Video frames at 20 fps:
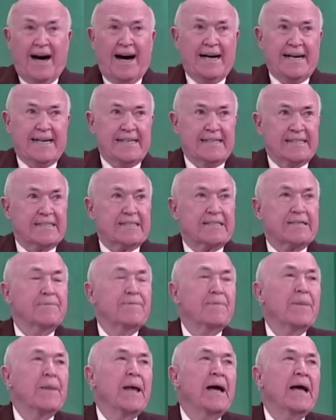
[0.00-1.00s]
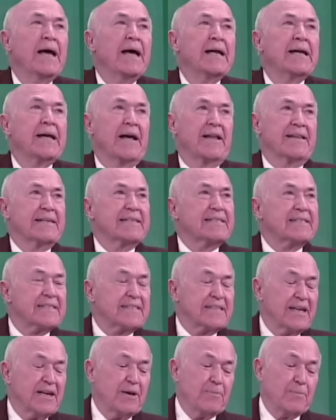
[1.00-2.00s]
eyes. Now, this
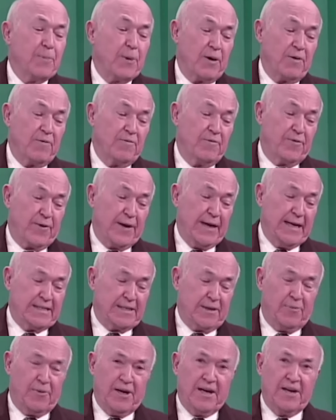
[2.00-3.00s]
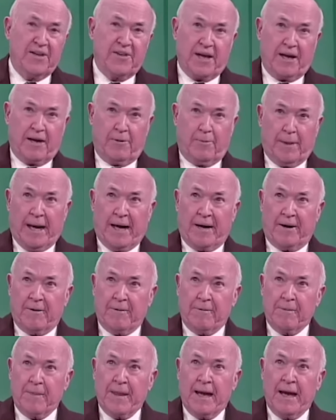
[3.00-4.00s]
is an important phrase. I want you to think about it,
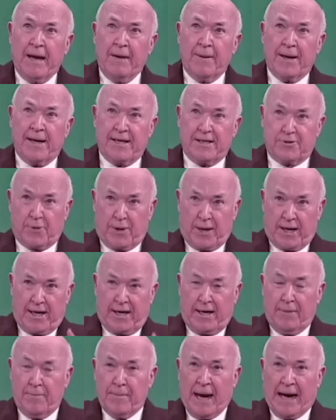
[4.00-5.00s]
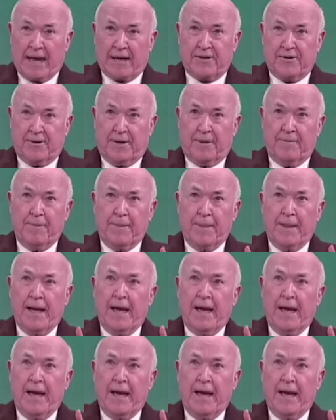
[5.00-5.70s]
because we're going to come back to it.